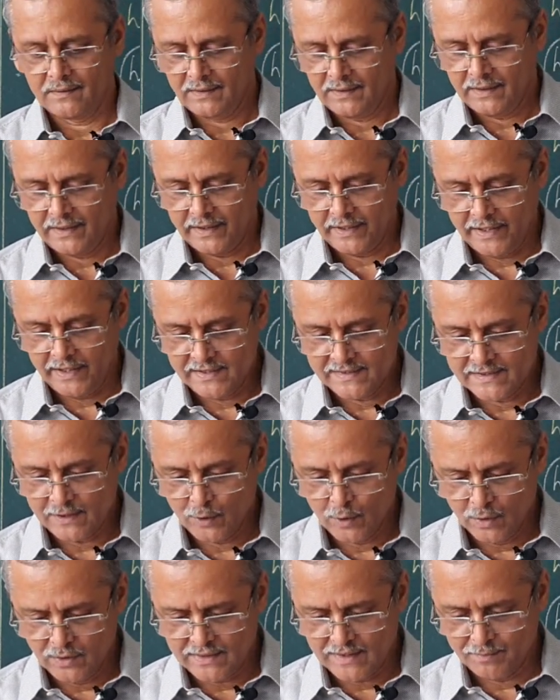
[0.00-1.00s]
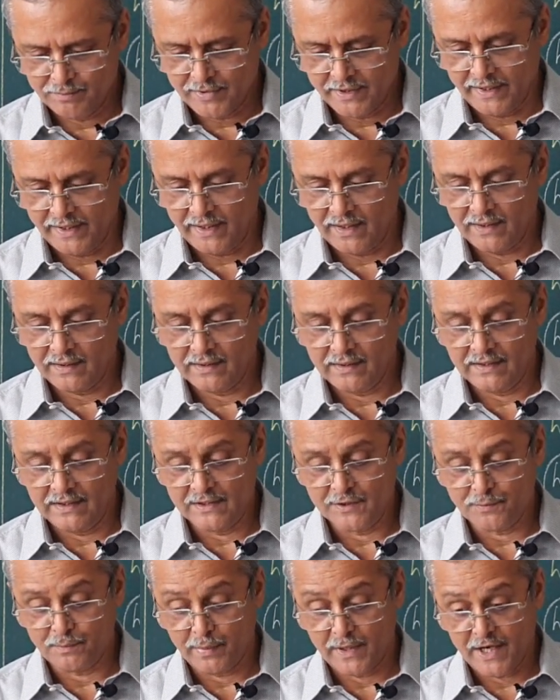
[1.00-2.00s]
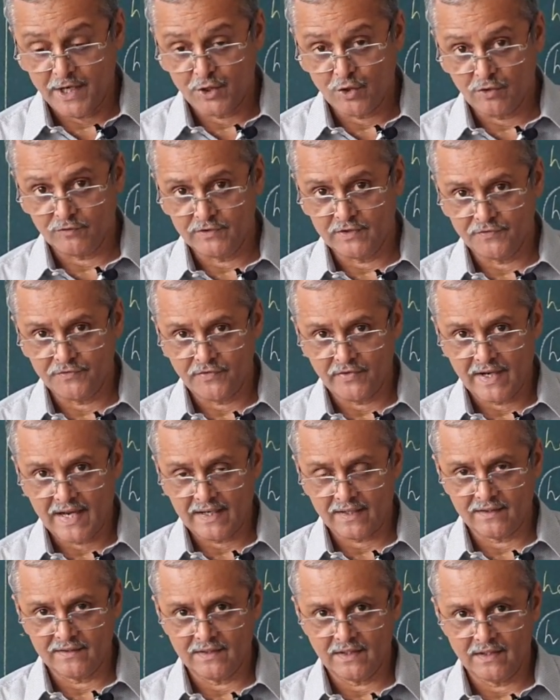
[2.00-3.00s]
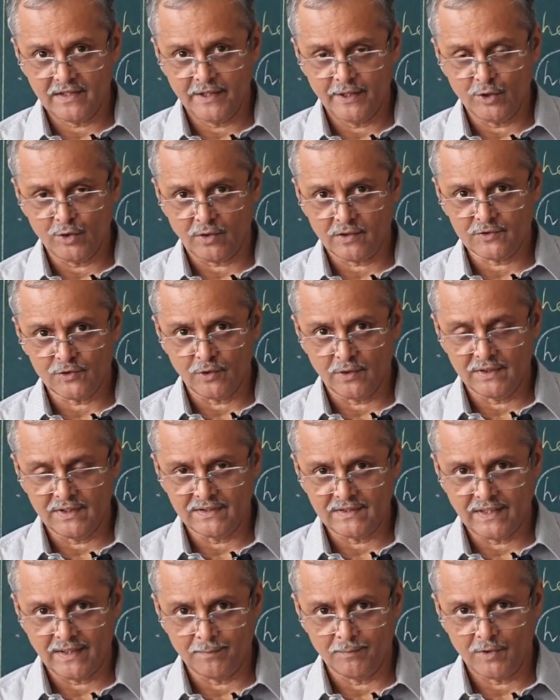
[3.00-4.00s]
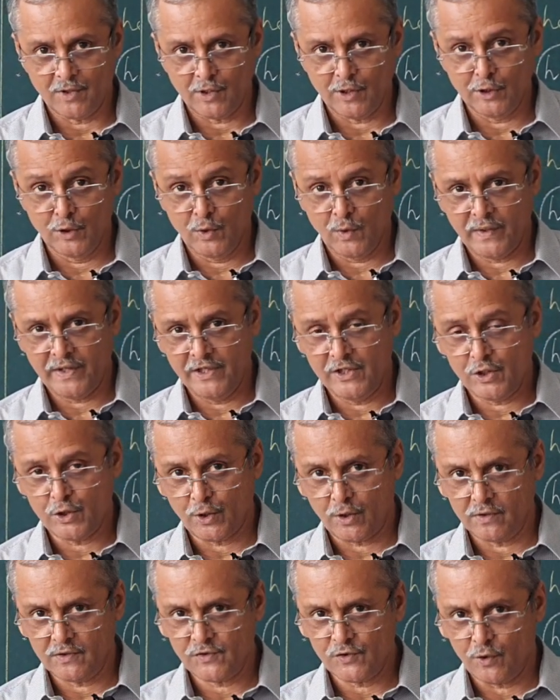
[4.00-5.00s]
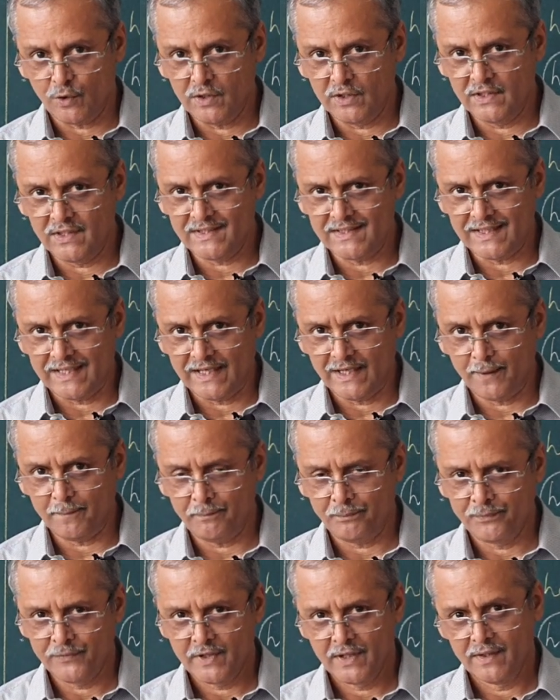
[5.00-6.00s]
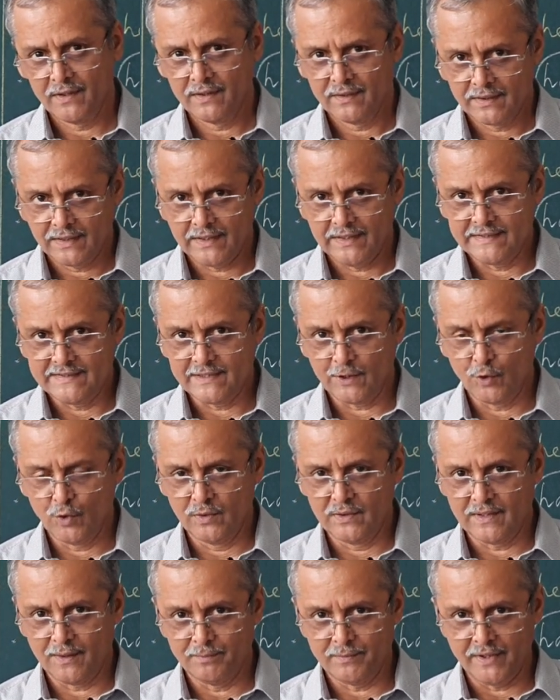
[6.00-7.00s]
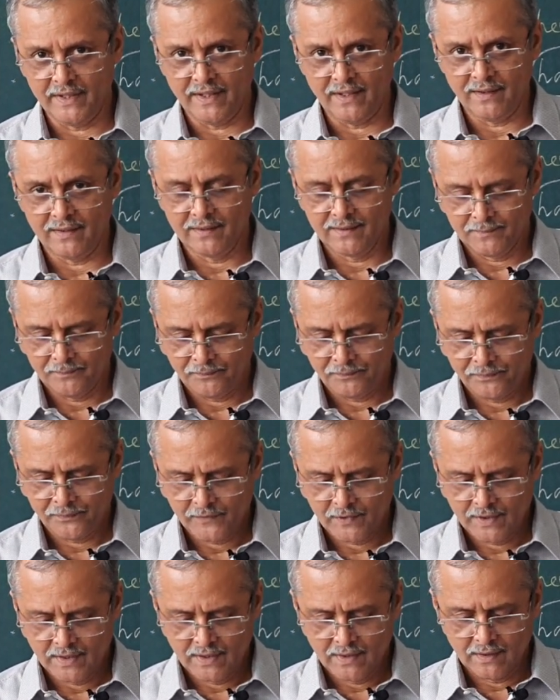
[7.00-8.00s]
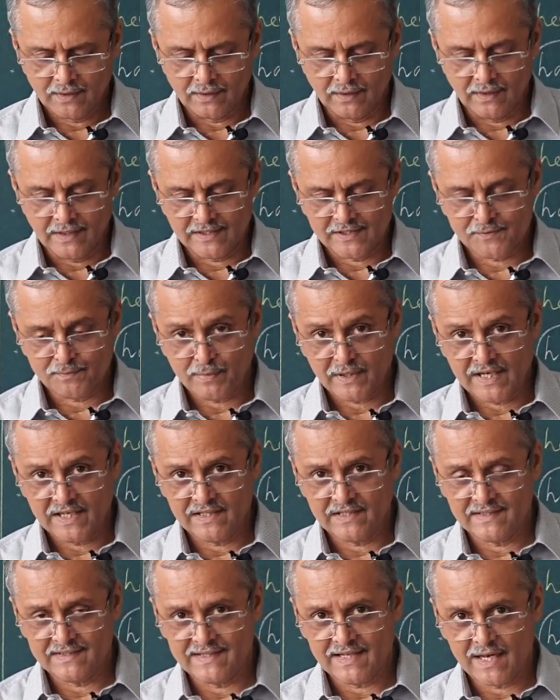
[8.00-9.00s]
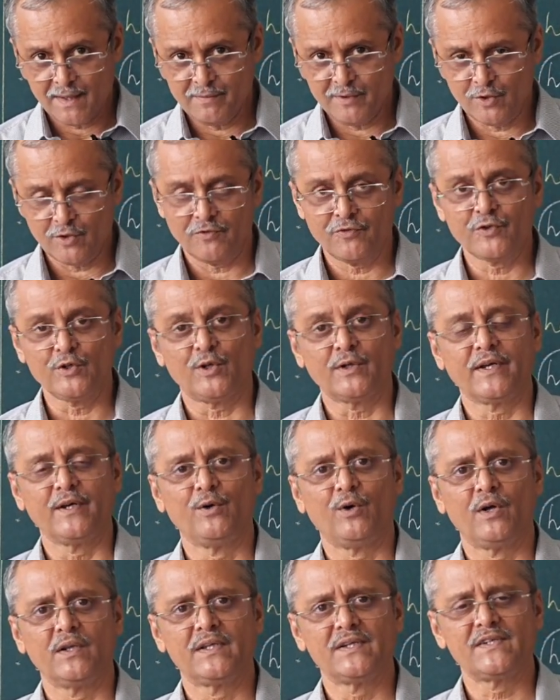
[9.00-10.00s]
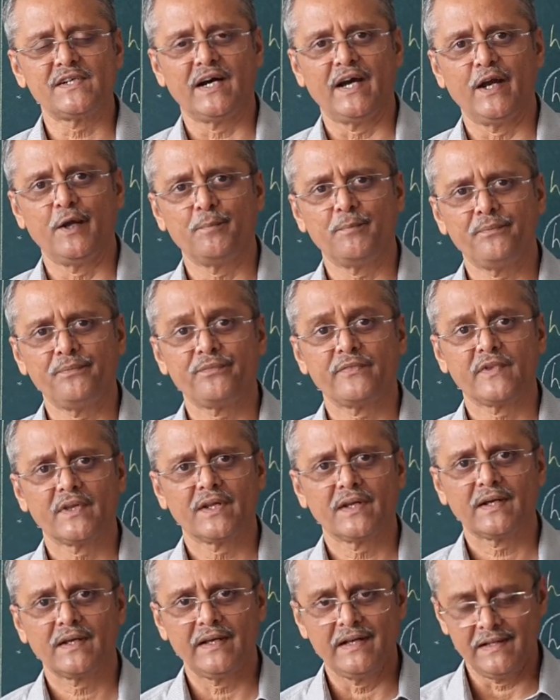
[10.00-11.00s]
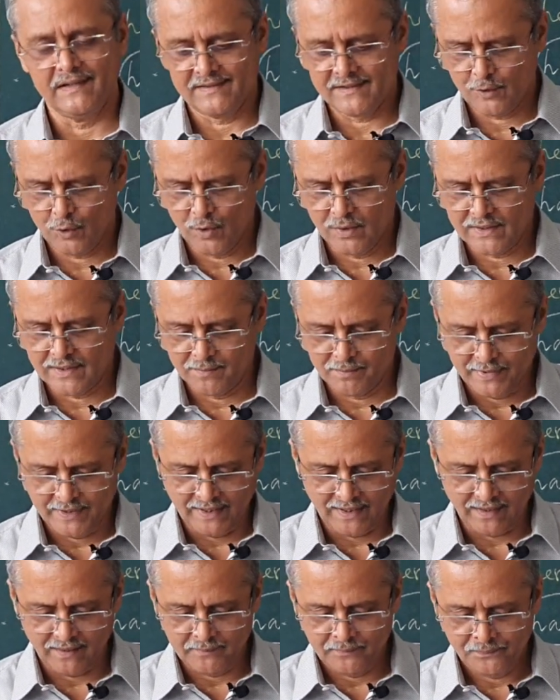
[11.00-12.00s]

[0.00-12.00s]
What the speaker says: He is a good company in spite of the fact that he talks all the time. Although he talks all the time, he is a good company. Despite his habit of talking all the time, he is a good company.